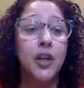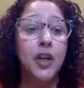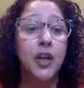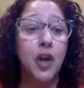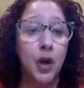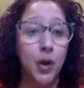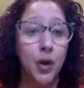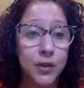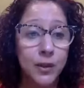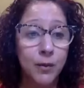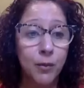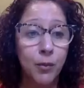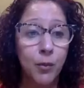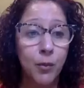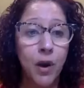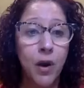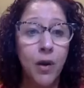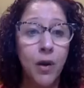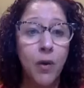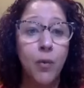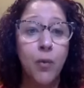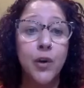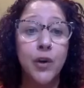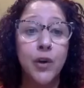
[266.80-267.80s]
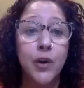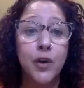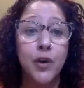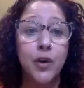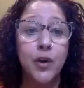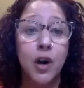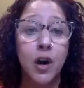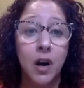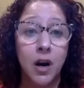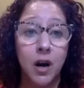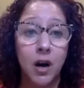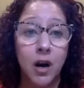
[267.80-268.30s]
go somewhere when
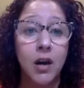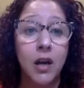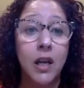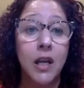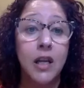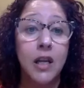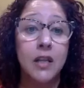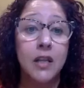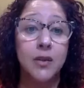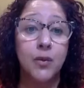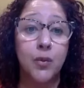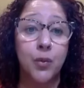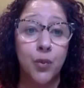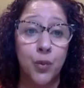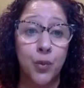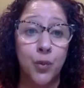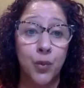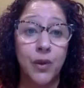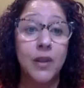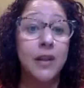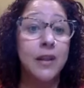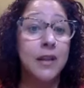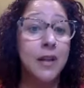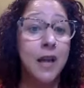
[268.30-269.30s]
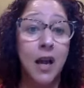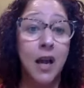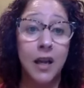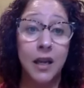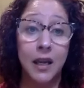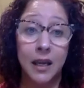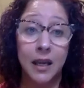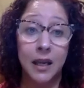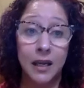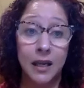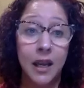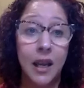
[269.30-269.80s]
your heart is really not
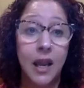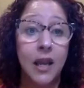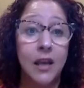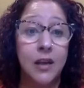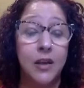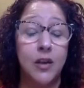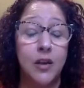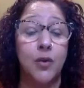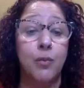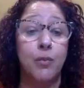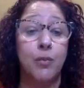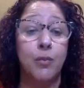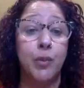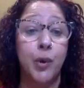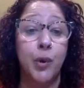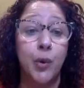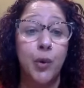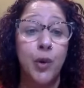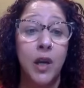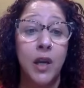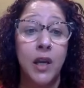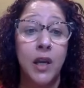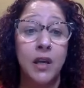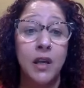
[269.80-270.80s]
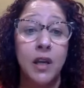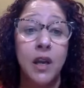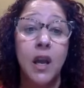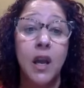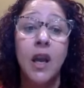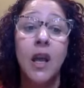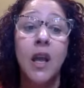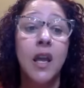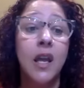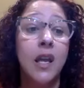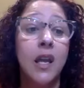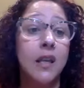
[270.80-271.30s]
in it and you're broken
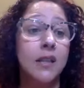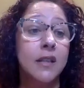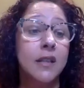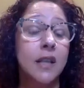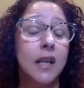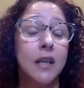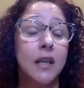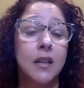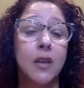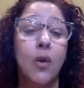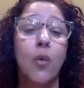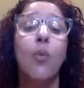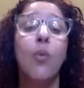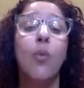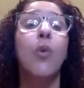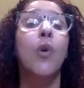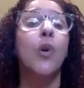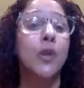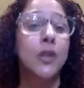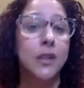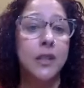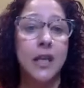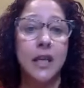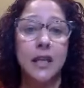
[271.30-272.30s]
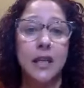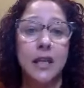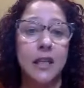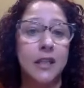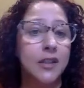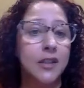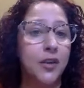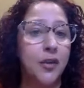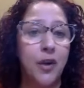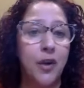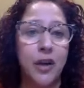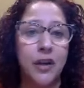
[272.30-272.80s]
is like the worst thing
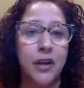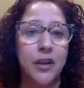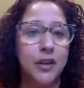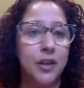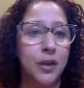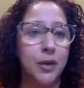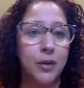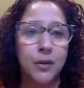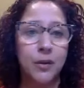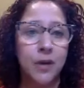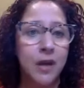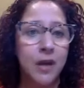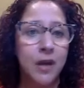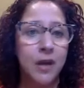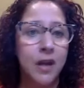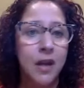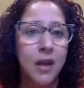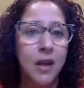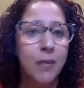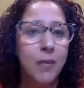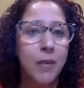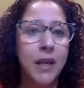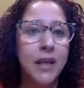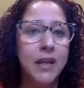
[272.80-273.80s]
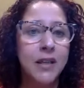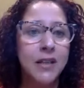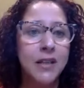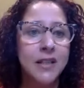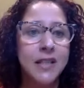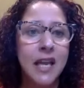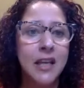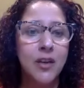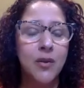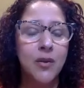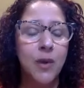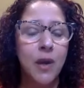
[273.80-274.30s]
that you can do because
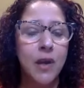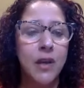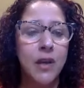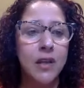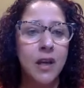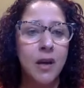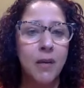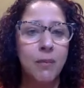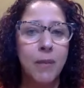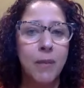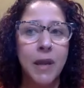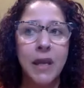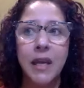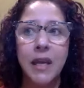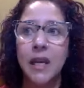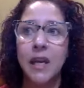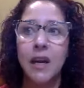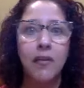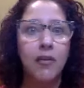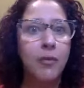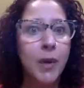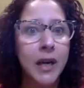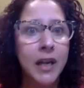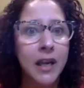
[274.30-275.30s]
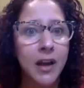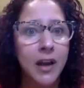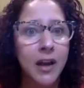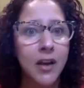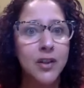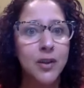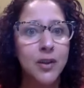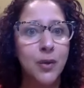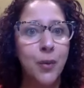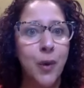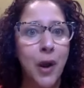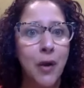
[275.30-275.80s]
then yeah. you end up making everybody
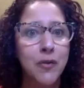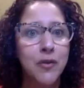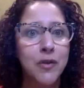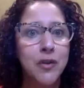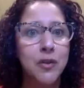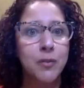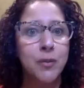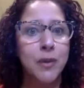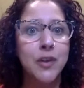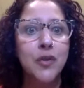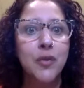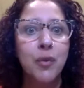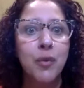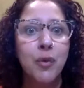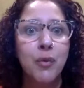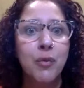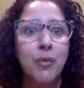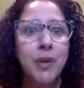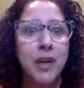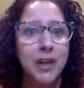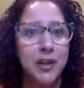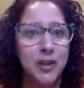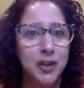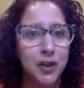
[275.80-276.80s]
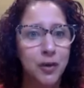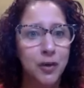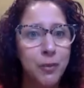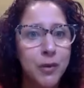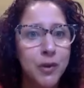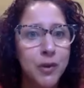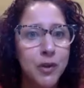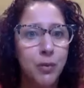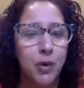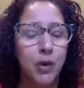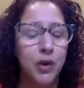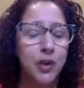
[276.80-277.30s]
else around you miserable because you're
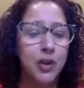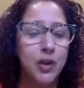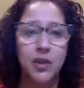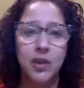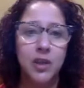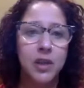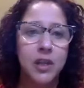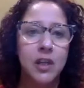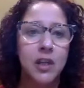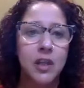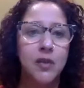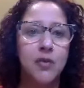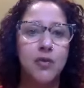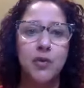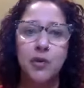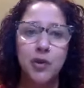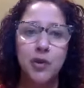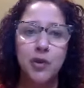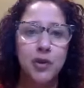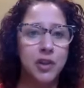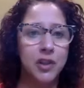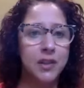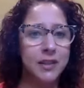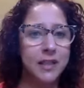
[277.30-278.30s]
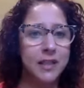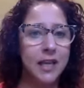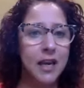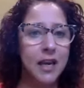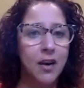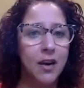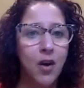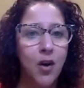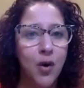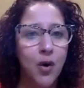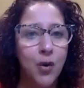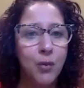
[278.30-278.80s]
miserable and you should you knew you should have
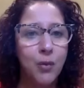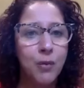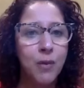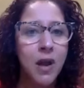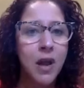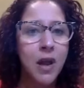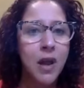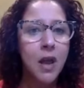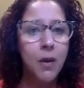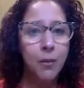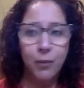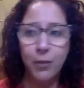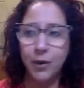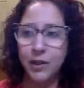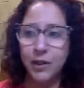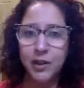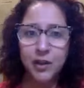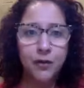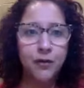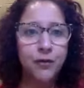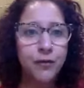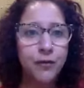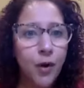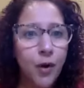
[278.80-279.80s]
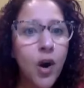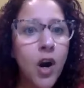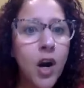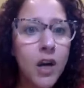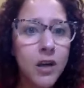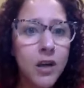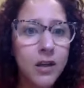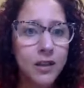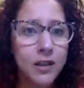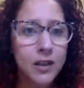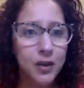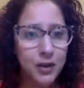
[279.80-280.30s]
stayed home but you yeah.
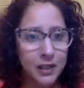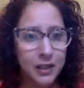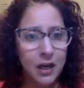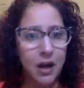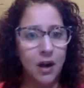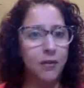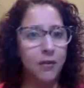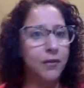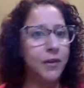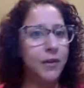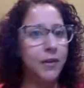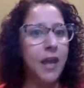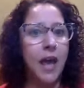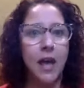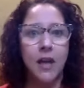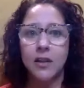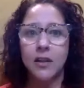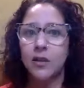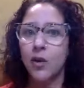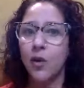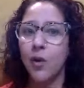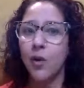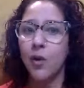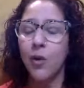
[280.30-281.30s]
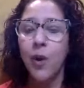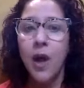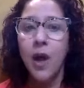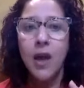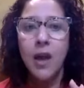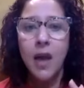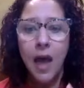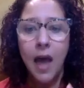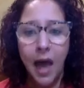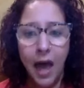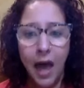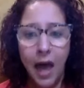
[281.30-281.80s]
force yourself yeah so
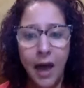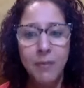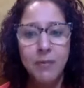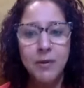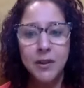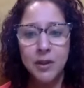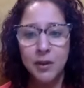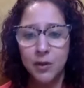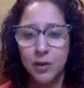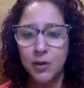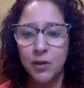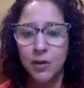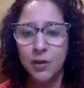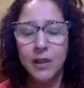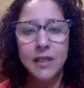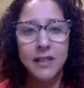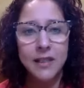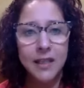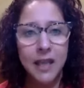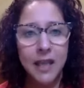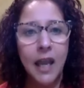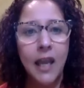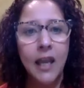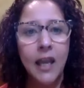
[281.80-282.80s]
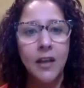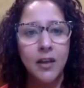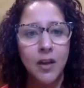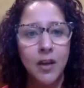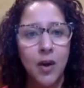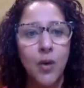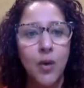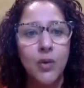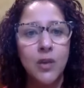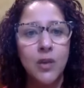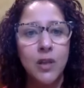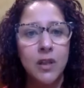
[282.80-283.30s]
absolutely saying
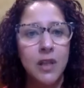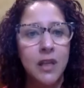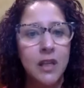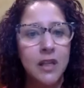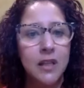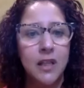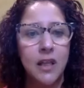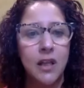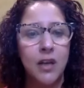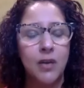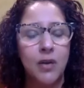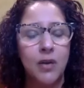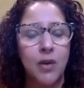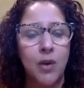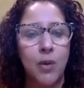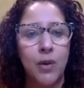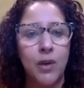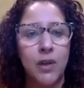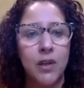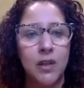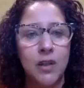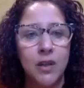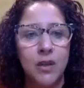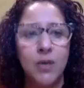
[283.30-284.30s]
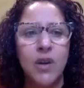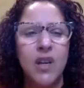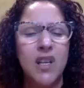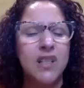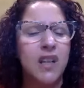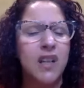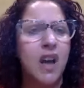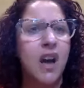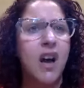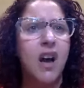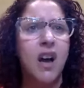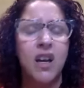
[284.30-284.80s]
no to things that you don't want to do
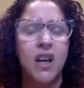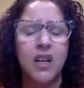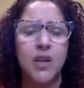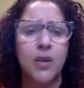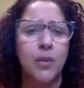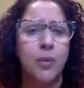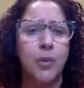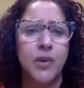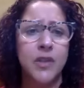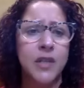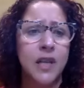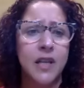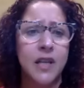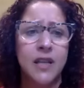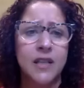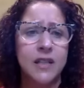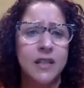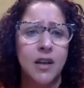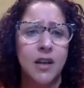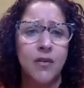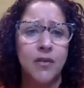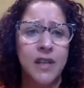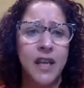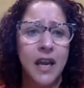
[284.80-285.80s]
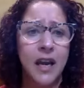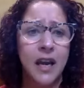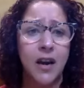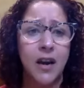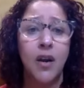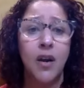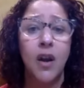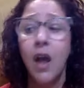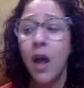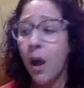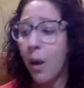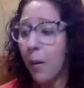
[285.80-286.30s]
is 100%
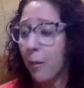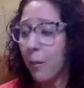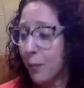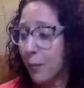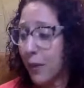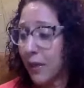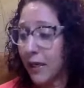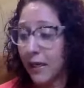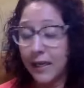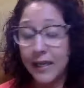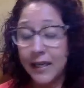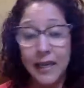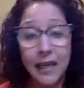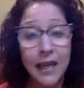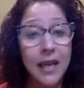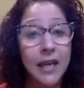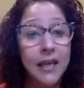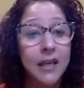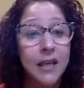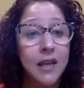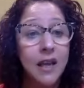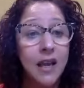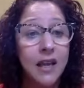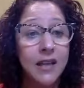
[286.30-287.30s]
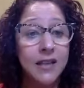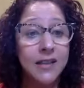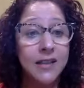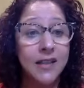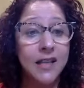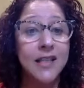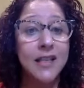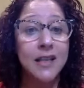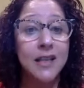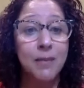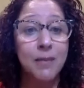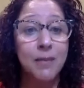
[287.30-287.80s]
self-care but again yeah. it
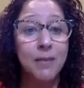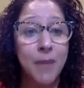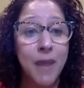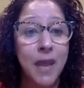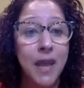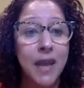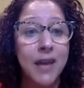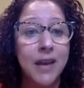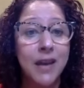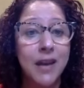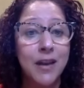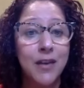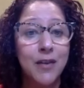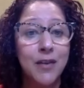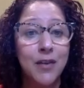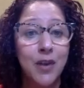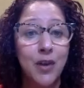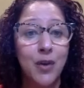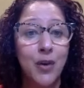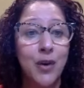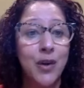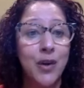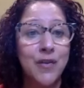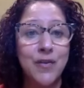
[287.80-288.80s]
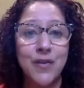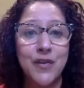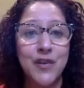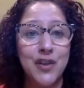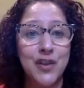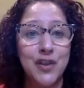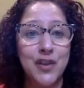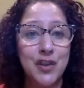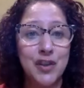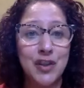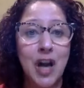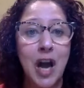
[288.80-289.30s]
doesn't make the grief
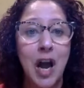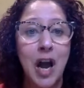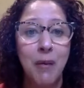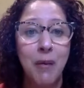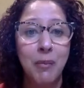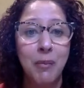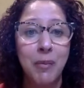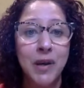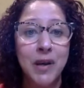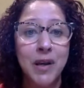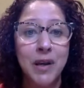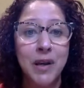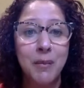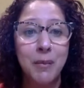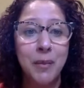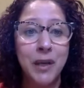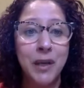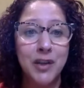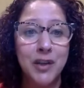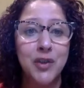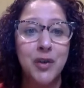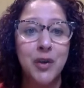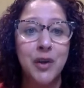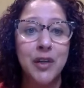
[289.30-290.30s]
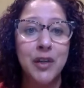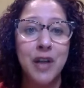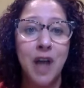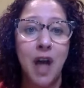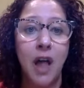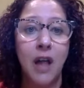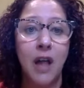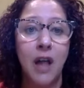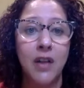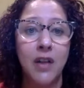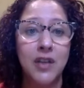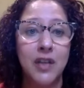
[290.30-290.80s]
just stop because you're
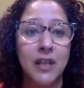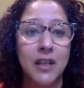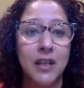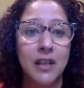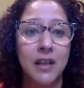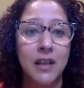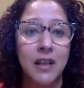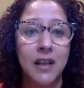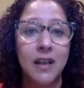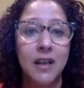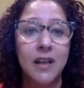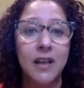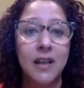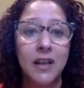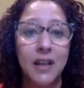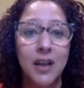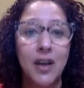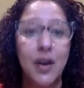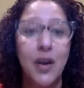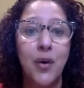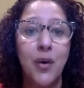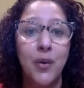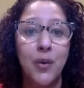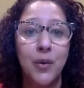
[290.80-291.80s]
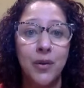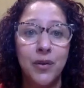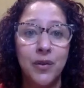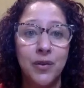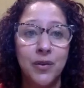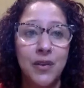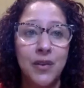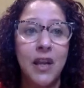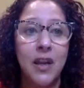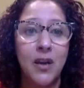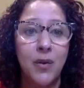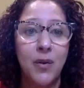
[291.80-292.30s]
acknowledging you know
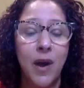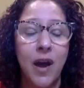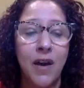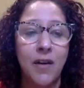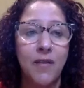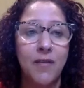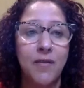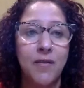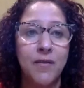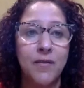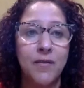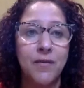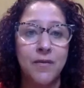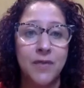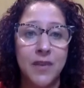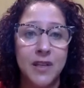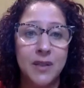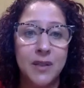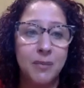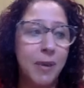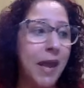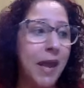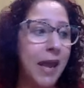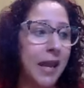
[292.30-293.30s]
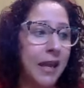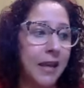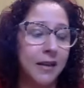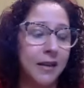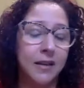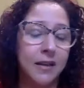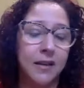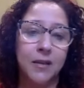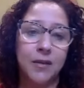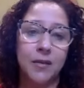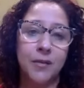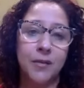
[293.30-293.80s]
that you have this pain